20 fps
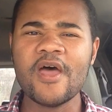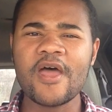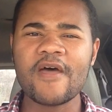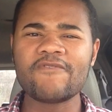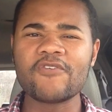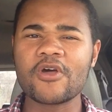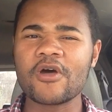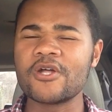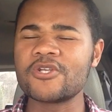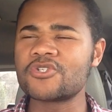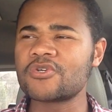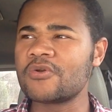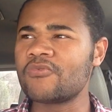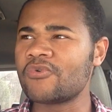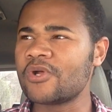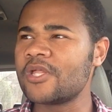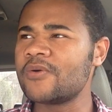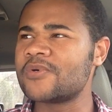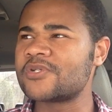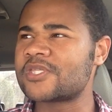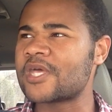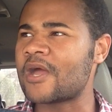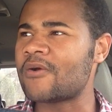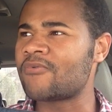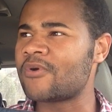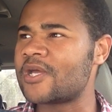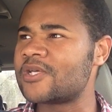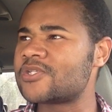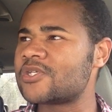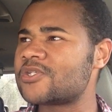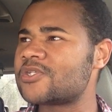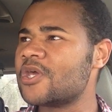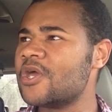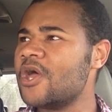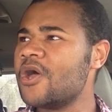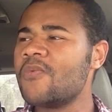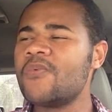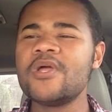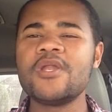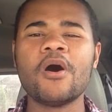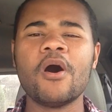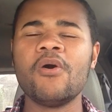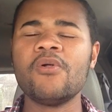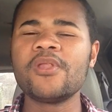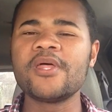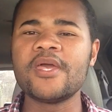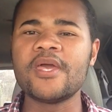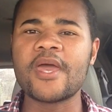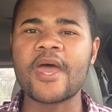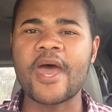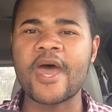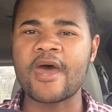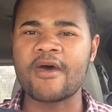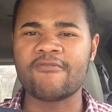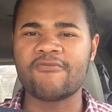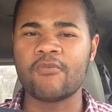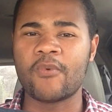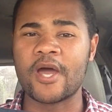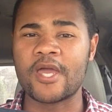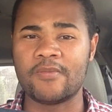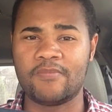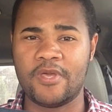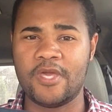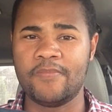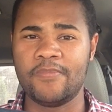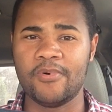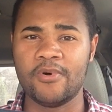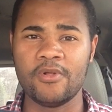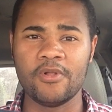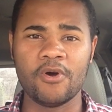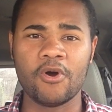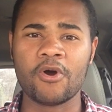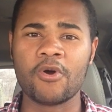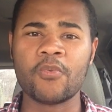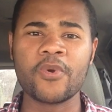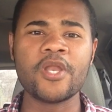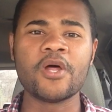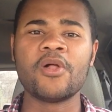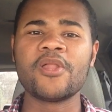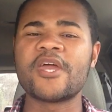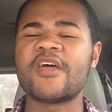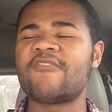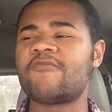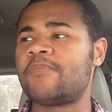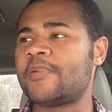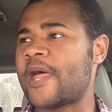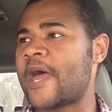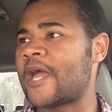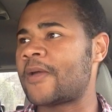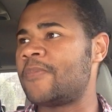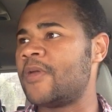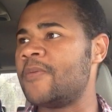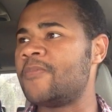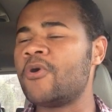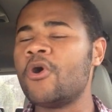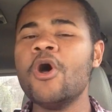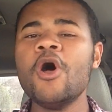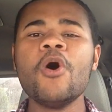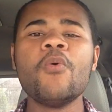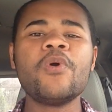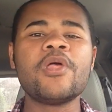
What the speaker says: If the country really was that racist, we'd only have white people, or we'd only have black people.